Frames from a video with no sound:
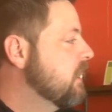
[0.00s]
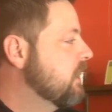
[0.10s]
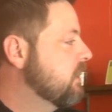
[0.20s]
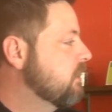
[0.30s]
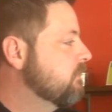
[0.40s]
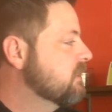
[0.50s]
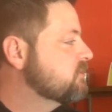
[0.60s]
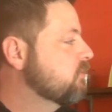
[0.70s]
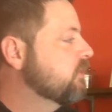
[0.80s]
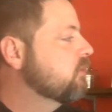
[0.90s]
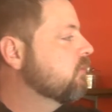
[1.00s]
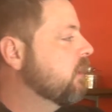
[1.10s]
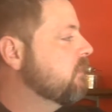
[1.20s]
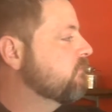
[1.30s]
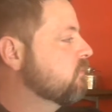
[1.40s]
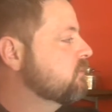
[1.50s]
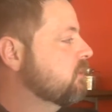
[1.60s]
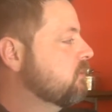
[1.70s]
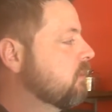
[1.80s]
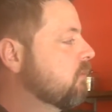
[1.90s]
Um, and so they're great for,
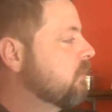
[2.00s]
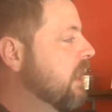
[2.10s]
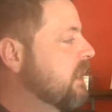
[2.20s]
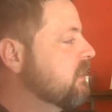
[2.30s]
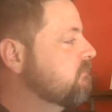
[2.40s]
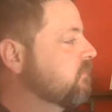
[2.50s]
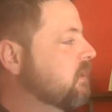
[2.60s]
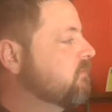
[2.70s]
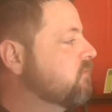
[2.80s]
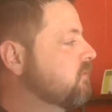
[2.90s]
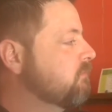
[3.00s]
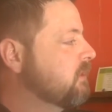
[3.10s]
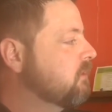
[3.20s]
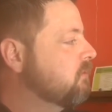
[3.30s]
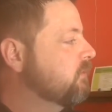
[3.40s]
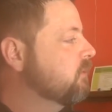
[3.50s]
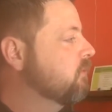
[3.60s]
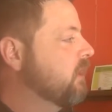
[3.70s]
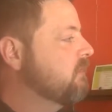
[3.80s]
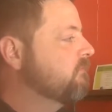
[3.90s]
you know, adding flavor to a meal. They're
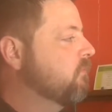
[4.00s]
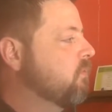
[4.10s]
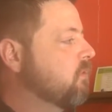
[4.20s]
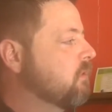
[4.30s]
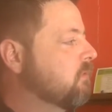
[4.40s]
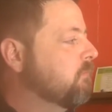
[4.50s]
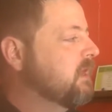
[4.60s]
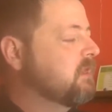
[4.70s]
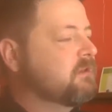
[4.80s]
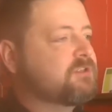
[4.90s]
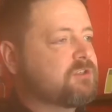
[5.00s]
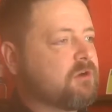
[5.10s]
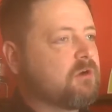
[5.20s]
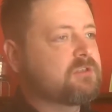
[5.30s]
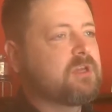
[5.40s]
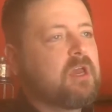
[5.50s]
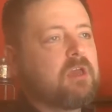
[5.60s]
great for making desserts.